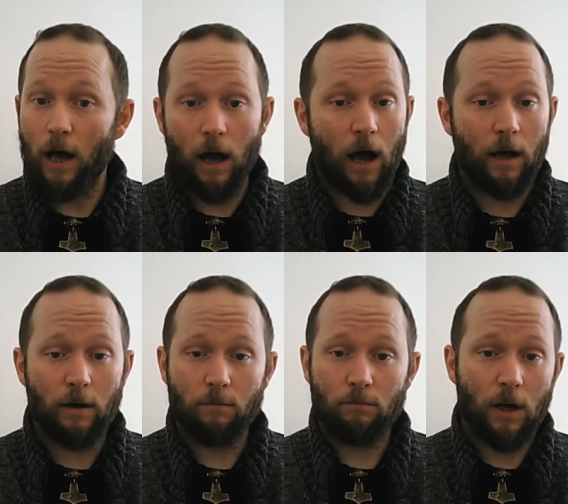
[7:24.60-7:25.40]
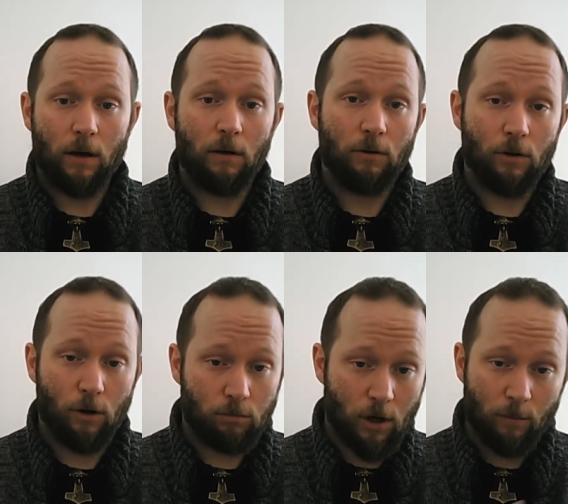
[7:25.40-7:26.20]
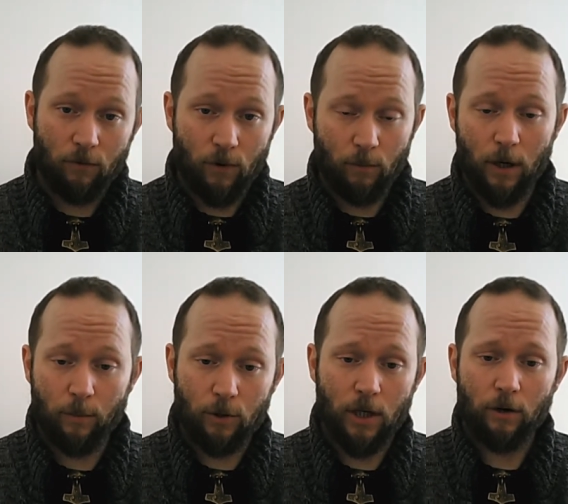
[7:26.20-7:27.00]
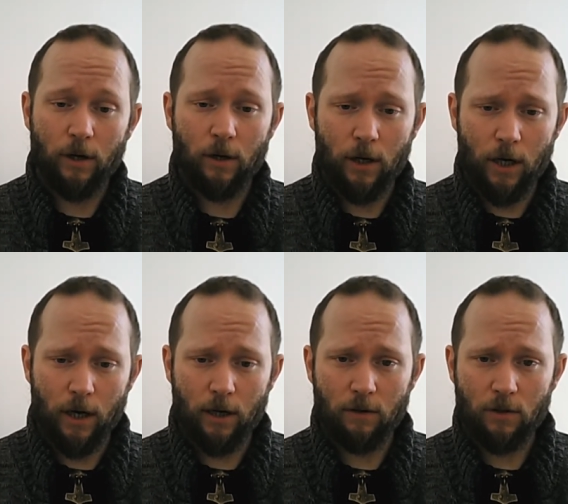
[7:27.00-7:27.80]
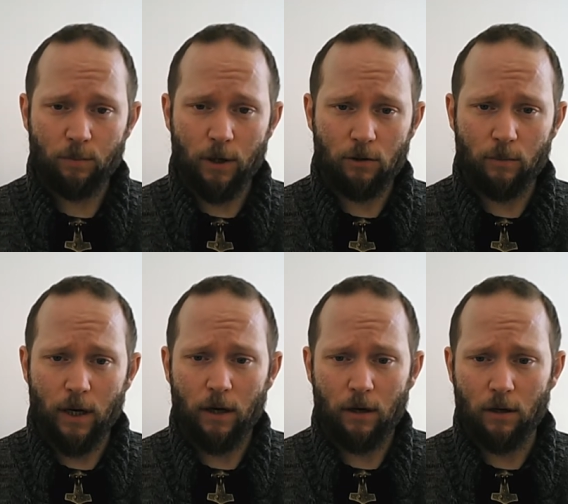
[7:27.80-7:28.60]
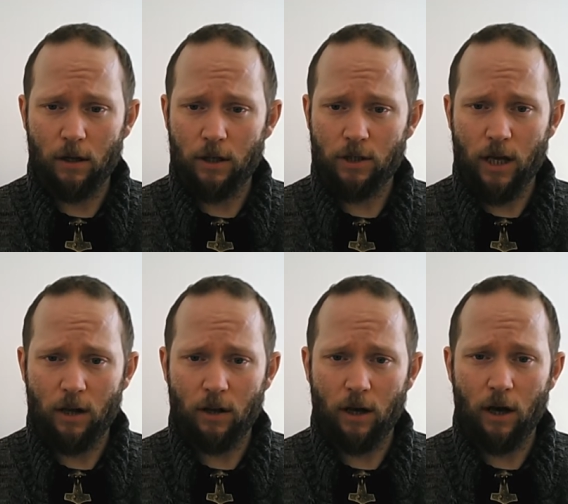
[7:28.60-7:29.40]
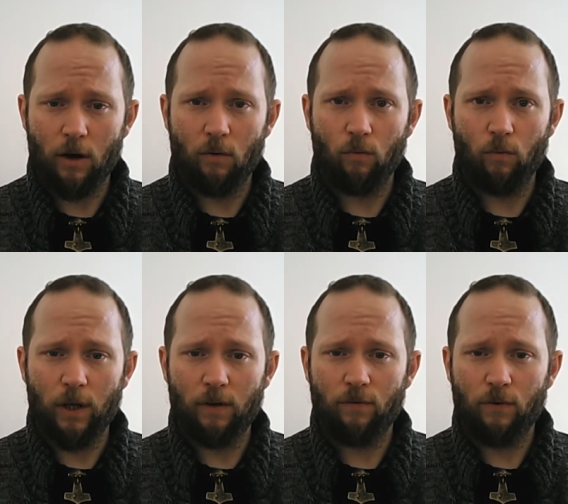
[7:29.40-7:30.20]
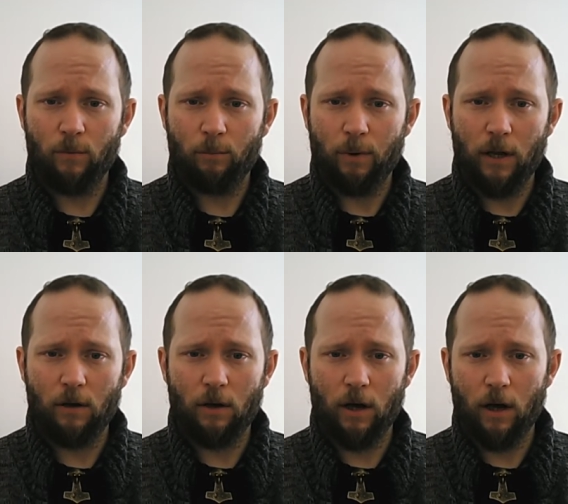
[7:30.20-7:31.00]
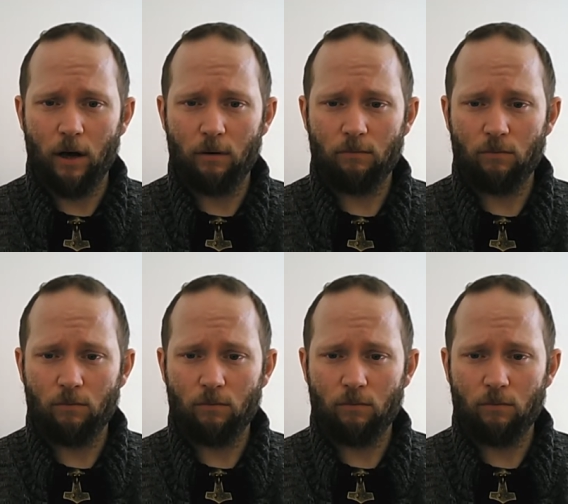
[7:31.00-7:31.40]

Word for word: I you know, coming from the libertarian uh, end of the spectrum, I acknowledge that uh, we've been uh,